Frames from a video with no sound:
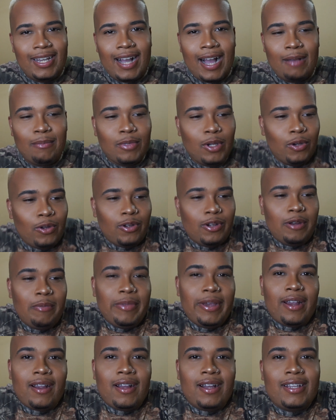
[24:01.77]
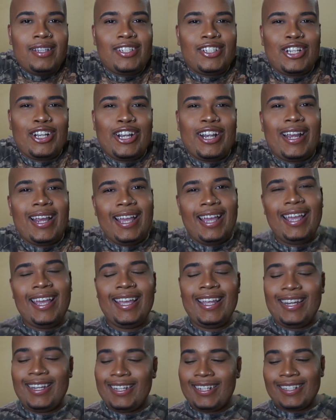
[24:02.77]
I'm going on a bear hunt shirt
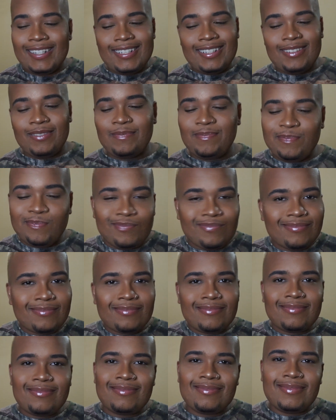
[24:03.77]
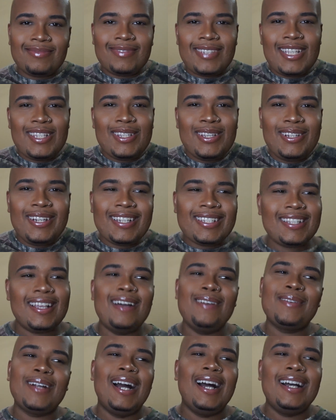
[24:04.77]
and until next
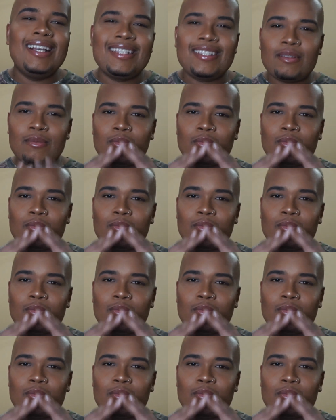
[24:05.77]
time, guys.